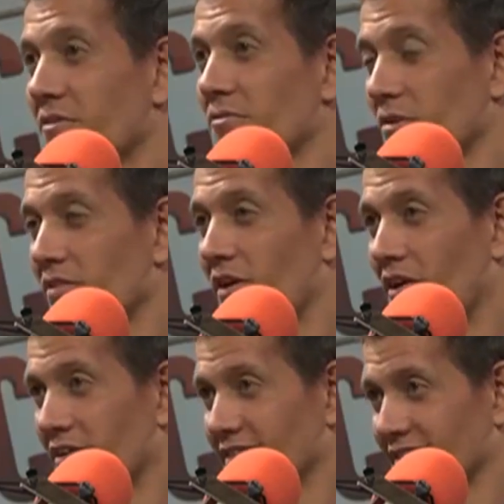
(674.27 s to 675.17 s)
with one of our
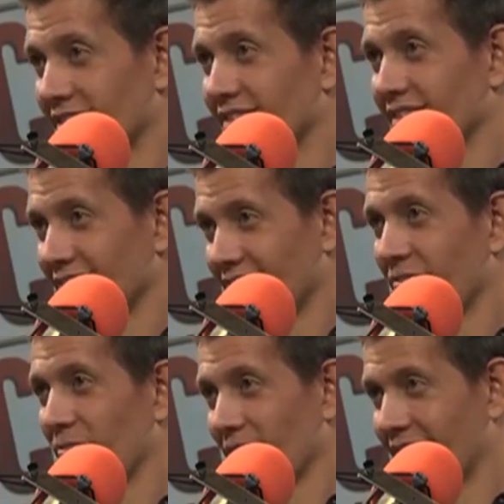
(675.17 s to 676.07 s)
artisans in
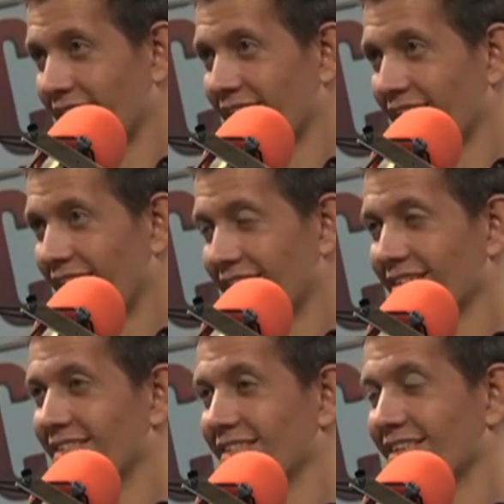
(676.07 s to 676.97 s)
a week. Okay. And
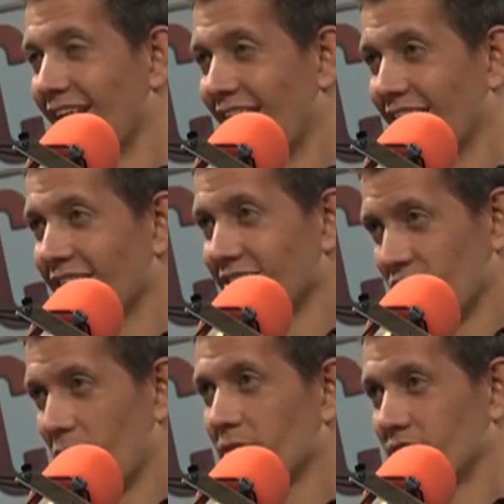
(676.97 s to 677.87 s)
this is a guy
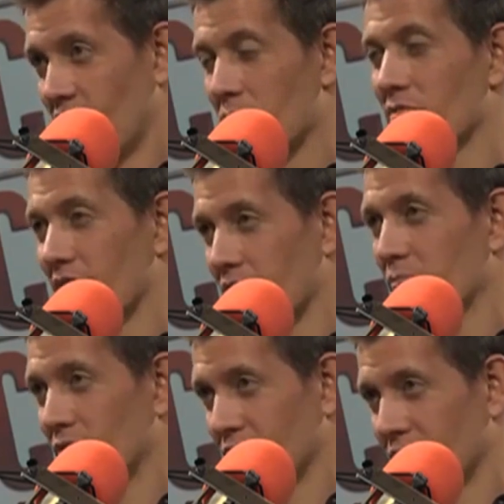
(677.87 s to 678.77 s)
down Sera- there, Serapio Bayo
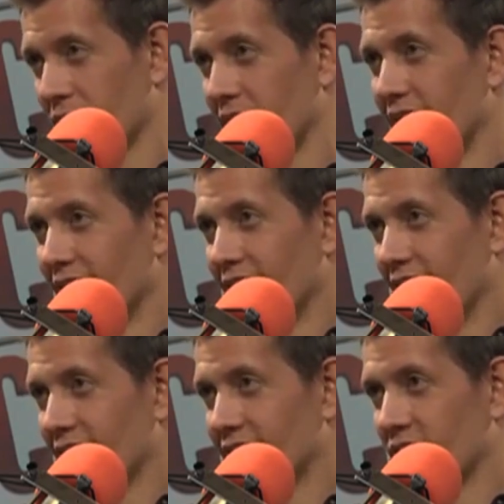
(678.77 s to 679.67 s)
in Peru. When are you
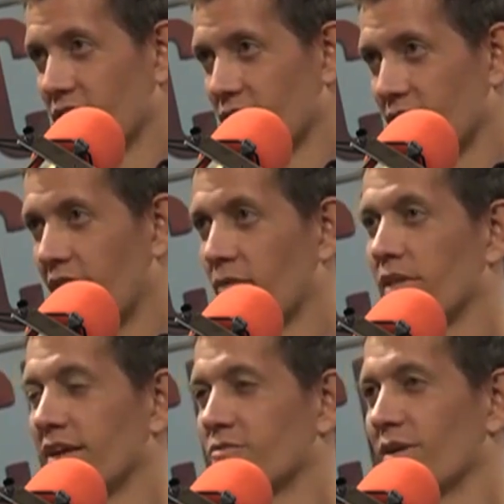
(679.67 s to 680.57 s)
leaving? And so uh,
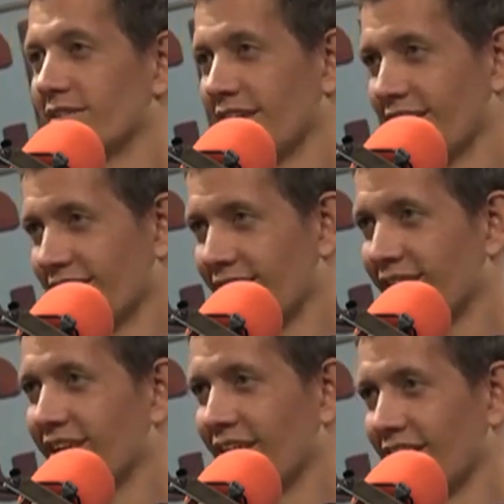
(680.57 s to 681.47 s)
next Wednesday.
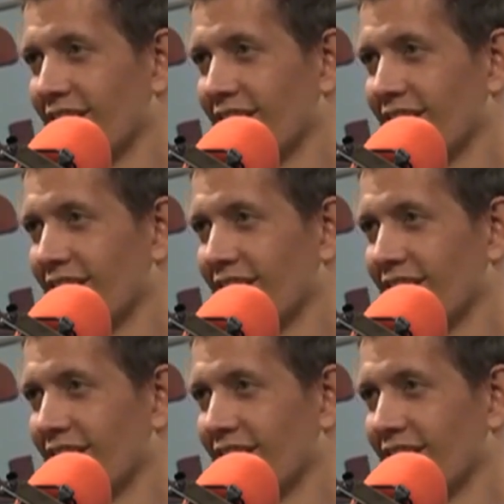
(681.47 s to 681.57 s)
Okay, you're gonna go